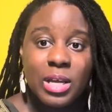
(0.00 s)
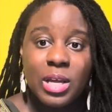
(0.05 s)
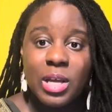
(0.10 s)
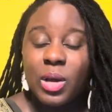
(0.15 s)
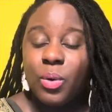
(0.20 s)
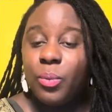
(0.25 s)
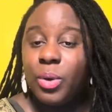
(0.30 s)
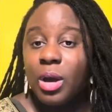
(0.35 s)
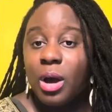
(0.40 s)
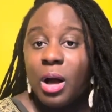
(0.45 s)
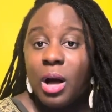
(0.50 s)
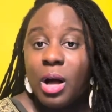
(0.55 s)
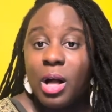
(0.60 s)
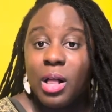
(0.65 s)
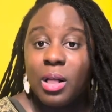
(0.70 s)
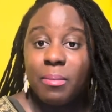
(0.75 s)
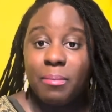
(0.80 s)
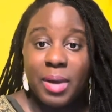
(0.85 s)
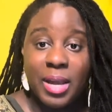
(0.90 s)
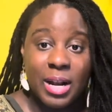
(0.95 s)
We
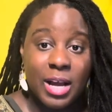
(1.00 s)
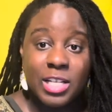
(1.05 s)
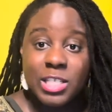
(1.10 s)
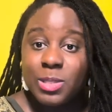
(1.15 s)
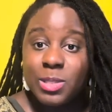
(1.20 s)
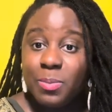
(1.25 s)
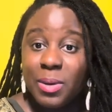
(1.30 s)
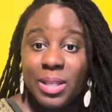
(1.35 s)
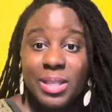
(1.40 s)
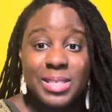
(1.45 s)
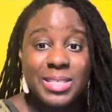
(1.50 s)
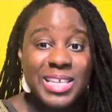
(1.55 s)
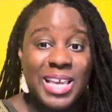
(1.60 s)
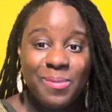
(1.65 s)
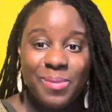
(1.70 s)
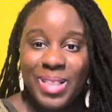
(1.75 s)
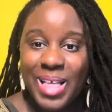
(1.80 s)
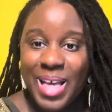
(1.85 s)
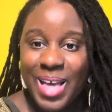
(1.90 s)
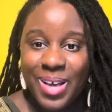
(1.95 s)
all may not speak the same
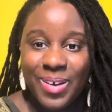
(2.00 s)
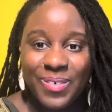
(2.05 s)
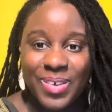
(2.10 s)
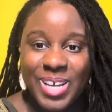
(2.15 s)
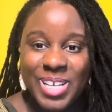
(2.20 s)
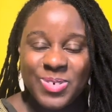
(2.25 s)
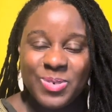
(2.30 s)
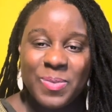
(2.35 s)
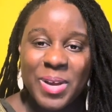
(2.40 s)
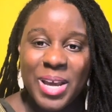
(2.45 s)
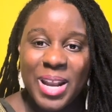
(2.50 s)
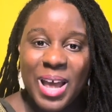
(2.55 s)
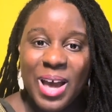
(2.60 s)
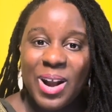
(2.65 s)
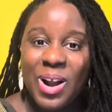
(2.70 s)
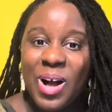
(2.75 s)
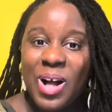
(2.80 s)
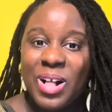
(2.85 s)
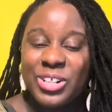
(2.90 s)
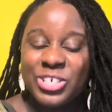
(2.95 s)
language, we may not
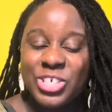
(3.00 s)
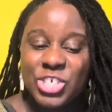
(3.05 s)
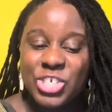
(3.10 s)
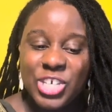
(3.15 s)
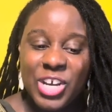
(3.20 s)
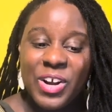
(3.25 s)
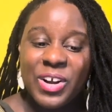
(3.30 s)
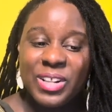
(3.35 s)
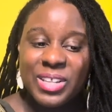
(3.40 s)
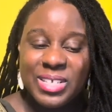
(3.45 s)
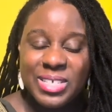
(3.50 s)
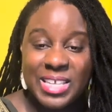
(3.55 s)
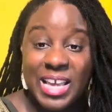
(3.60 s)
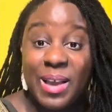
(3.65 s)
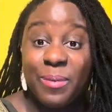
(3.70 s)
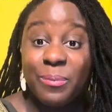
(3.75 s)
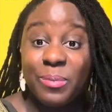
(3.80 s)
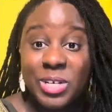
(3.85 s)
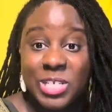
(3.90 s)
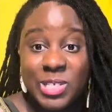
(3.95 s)
all share the
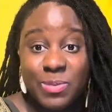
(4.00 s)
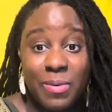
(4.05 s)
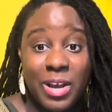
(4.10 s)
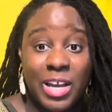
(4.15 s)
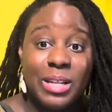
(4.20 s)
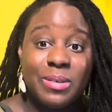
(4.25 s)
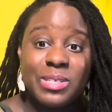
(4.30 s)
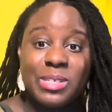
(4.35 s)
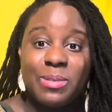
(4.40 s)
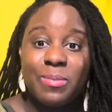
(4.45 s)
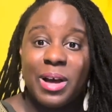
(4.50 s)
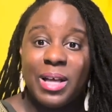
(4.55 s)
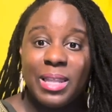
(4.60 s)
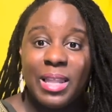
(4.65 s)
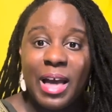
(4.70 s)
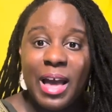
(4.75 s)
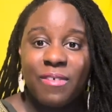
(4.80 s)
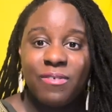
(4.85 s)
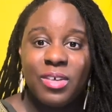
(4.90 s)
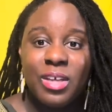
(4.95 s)
same perspectives about
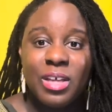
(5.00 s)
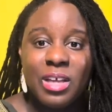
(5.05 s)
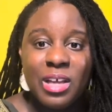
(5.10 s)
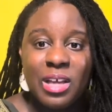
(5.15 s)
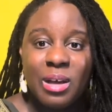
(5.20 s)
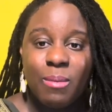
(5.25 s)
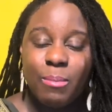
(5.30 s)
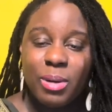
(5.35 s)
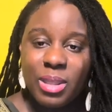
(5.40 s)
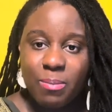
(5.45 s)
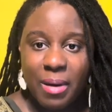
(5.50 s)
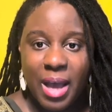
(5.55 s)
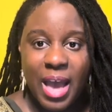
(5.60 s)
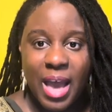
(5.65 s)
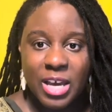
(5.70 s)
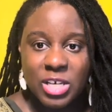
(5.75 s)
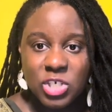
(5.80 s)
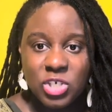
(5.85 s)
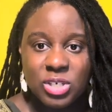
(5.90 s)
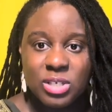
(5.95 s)
life, but the
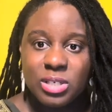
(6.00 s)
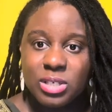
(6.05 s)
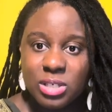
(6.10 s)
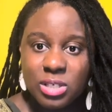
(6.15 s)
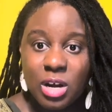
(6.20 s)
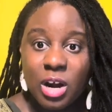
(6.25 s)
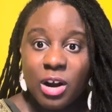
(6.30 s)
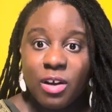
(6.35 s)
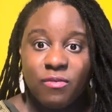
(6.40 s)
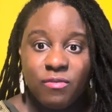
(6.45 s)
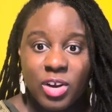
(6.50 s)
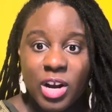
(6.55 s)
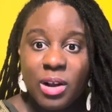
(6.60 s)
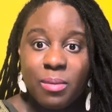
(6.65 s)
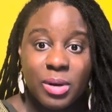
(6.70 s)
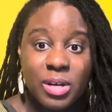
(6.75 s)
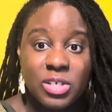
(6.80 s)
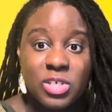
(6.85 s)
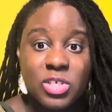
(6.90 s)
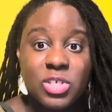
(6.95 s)
passions are very
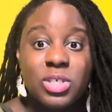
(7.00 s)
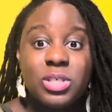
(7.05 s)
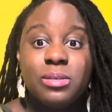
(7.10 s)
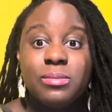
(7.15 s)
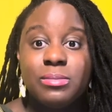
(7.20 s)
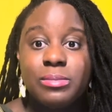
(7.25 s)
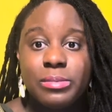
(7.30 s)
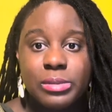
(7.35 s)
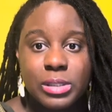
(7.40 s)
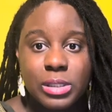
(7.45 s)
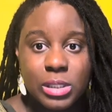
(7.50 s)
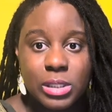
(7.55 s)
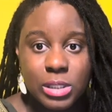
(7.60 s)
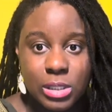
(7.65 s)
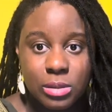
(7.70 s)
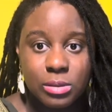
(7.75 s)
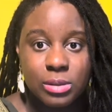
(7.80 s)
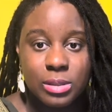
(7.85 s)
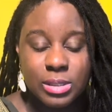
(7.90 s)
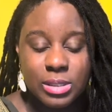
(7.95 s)
much
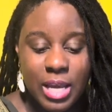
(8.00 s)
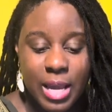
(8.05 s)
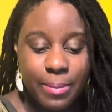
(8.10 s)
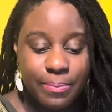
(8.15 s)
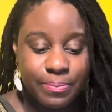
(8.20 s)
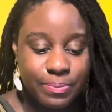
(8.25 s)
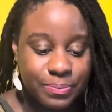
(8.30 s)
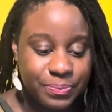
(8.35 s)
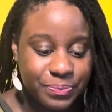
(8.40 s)
still the same.